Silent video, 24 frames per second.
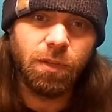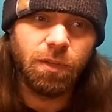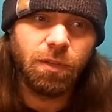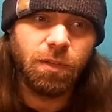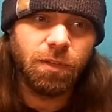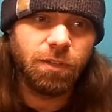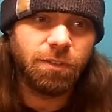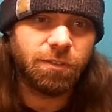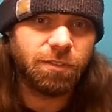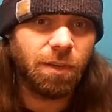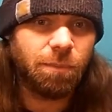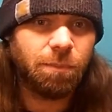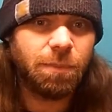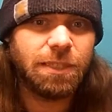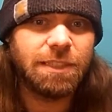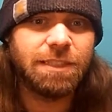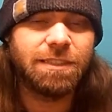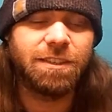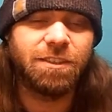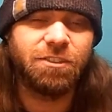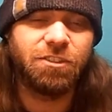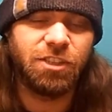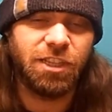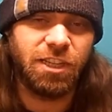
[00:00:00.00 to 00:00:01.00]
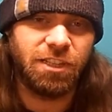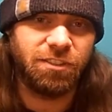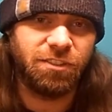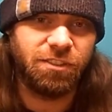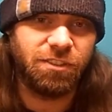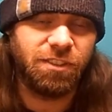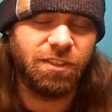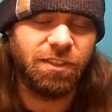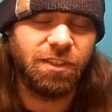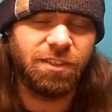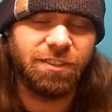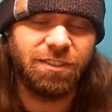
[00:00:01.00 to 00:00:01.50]
somebody
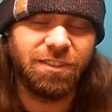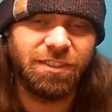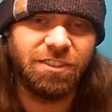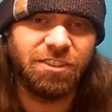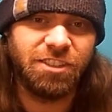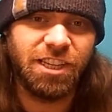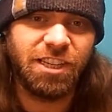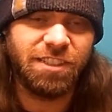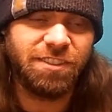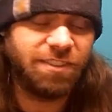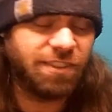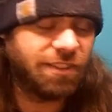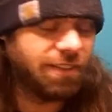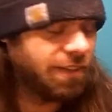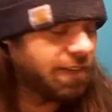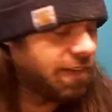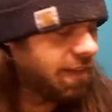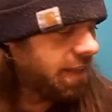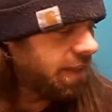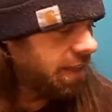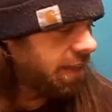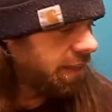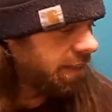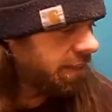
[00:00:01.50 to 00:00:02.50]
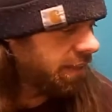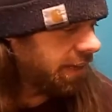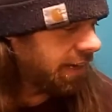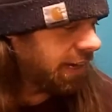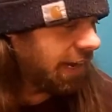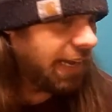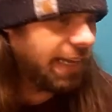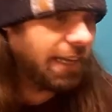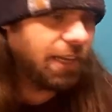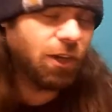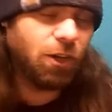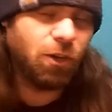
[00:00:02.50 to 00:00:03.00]
suggested that
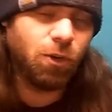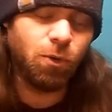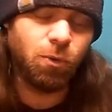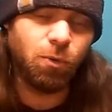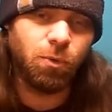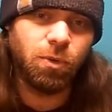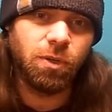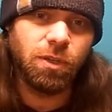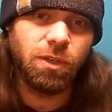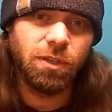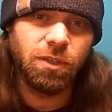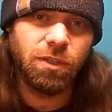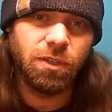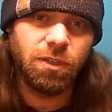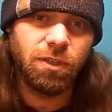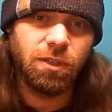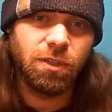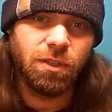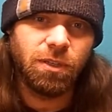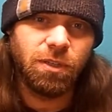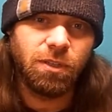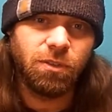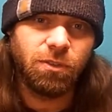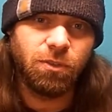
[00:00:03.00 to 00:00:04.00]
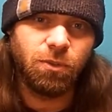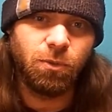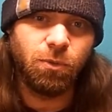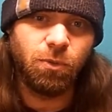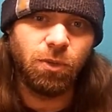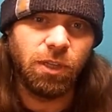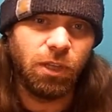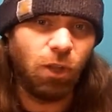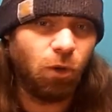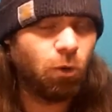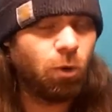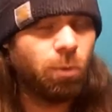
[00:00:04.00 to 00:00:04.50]
I go to the
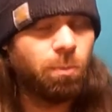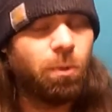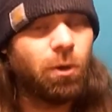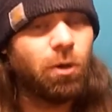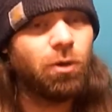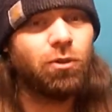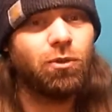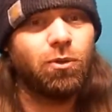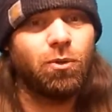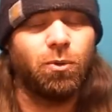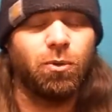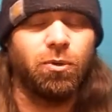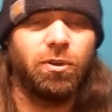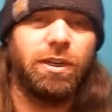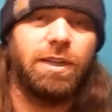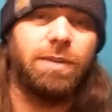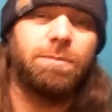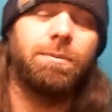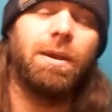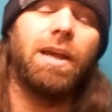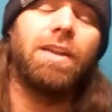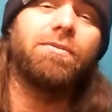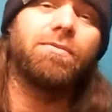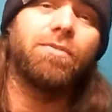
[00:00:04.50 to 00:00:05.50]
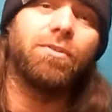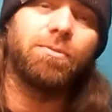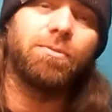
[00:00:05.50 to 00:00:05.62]
local bookstore in Bedford,